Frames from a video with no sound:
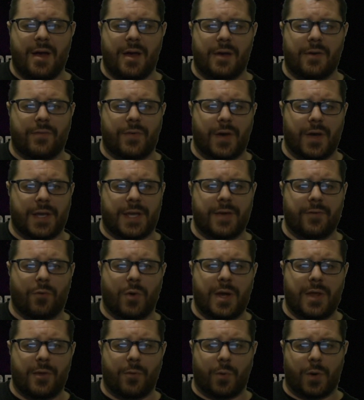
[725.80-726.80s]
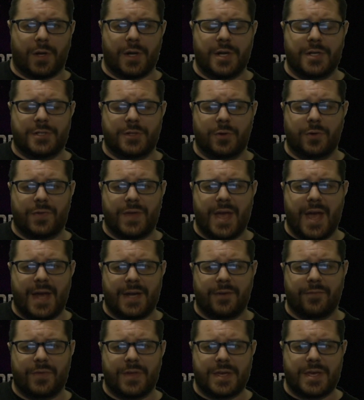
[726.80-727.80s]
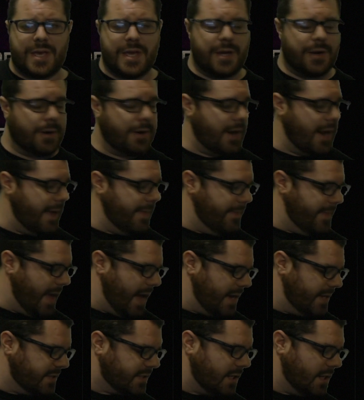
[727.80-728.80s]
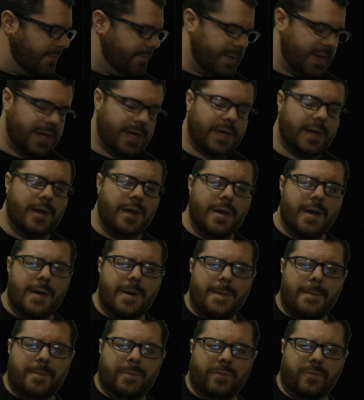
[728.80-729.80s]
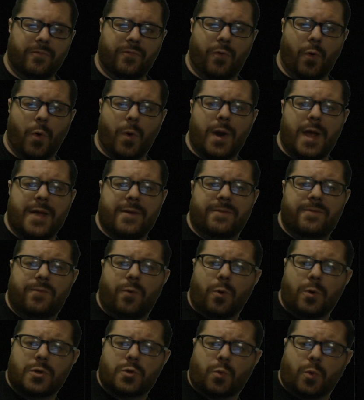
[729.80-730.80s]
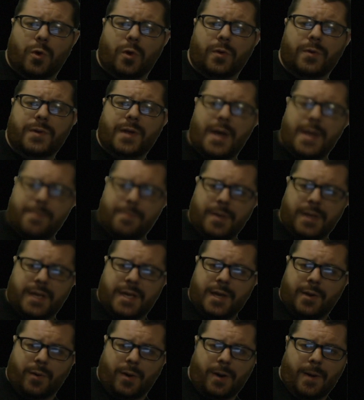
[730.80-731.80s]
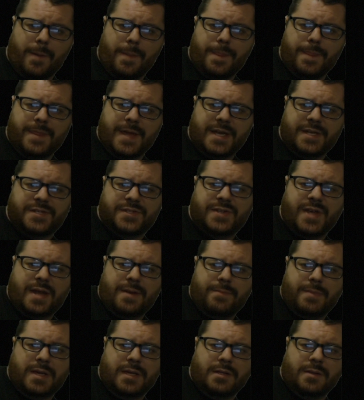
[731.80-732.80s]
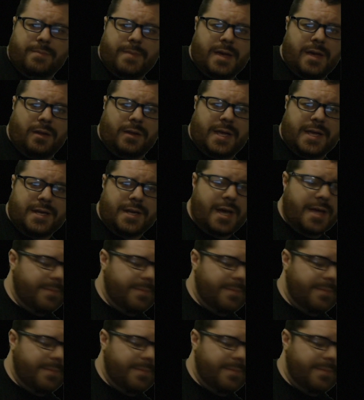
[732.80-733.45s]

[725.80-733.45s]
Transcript: have a giveaway that we're going to do at the end of the year, and that is going to be for a Forge World Knight Magira. They sent me in the mail a